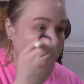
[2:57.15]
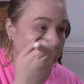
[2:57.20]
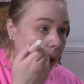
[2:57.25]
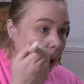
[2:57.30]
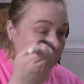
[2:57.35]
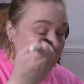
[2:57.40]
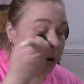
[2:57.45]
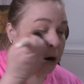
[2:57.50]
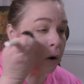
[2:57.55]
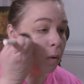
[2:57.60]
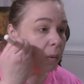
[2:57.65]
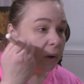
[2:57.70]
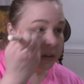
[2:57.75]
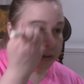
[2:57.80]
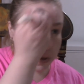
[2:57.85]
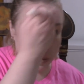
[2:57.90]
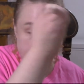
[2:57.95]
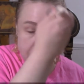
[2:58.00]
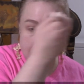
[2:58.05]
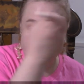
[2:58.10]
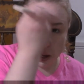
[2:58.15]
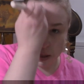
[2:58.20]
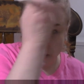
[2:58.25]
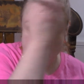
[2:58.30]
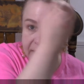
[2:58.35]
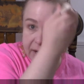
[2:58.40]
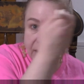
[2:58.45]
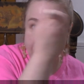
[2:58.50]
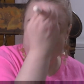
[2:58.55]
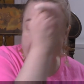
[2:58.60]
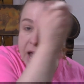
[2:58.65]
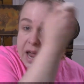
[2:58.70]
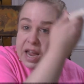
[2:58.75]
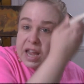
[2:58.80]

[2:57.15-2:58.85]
I don't know what's going on there.